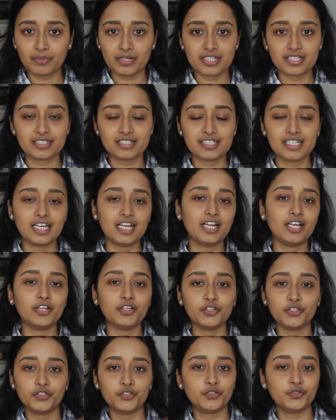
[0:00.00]
but still
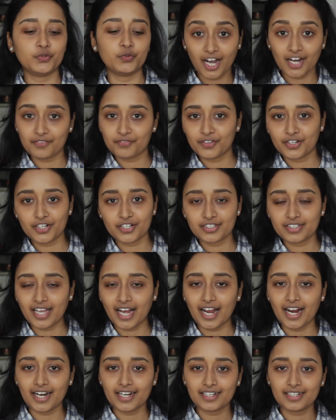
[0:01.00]
you cover
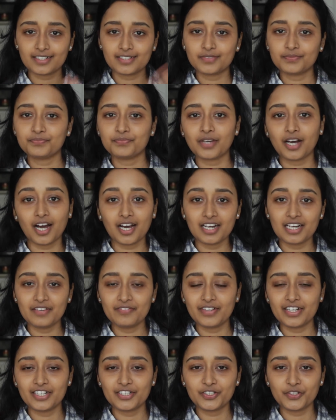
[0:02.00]
that
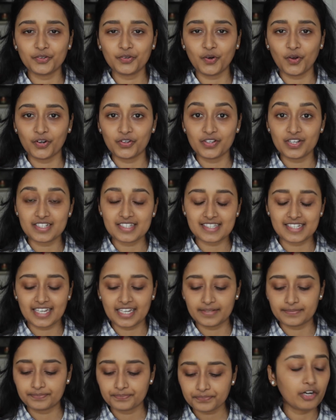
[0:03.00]
uneven tone on your skin.